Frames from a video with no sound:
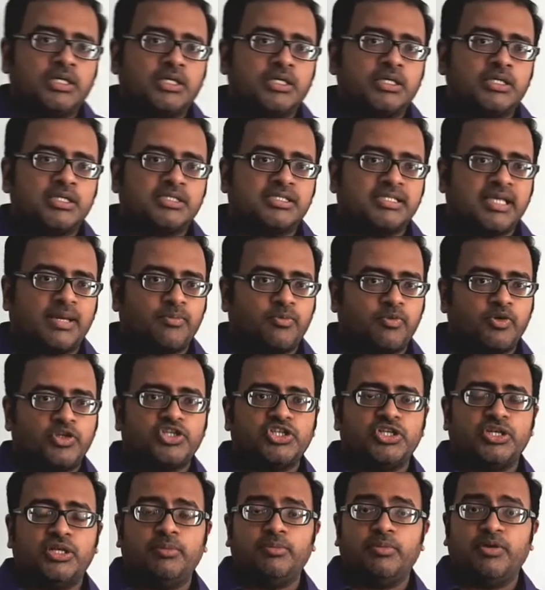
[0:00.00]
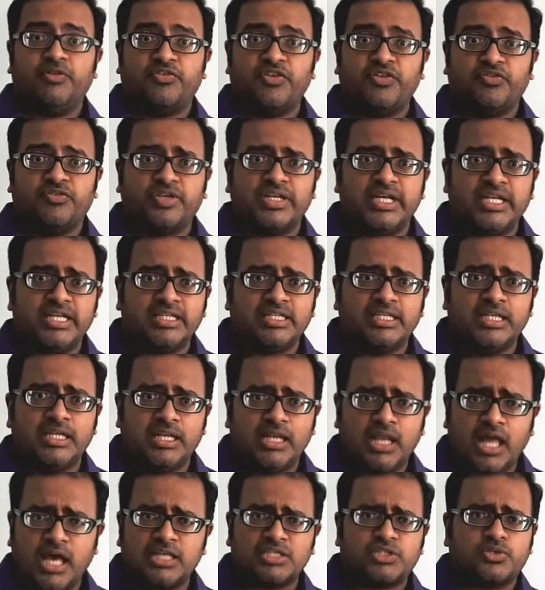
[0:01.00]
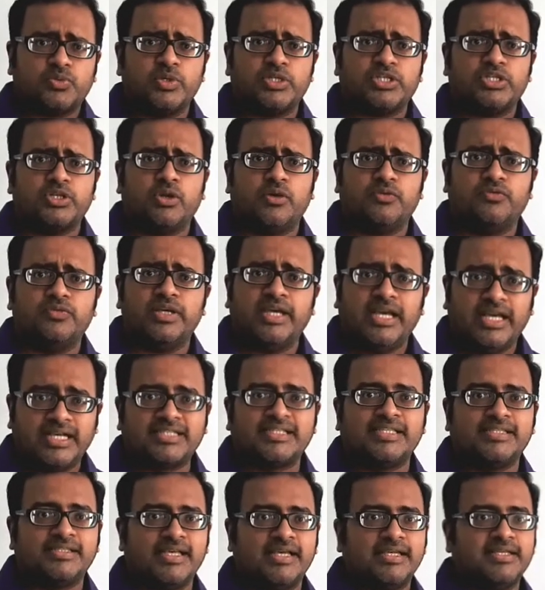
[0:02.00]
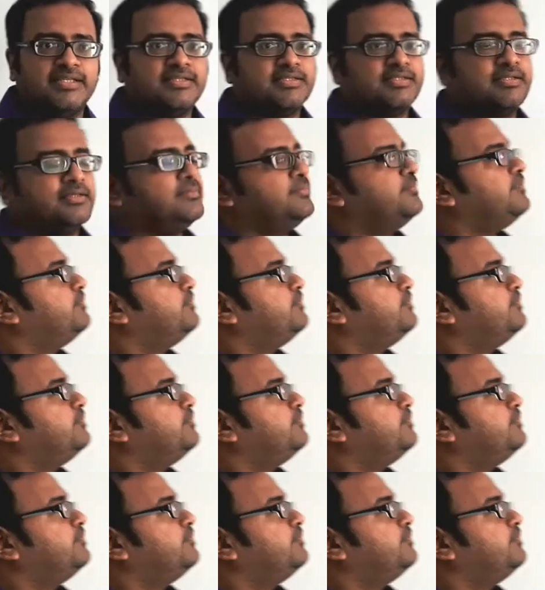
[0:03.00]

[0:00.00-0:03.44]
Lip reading: Sub question number 15, the last question of the exercise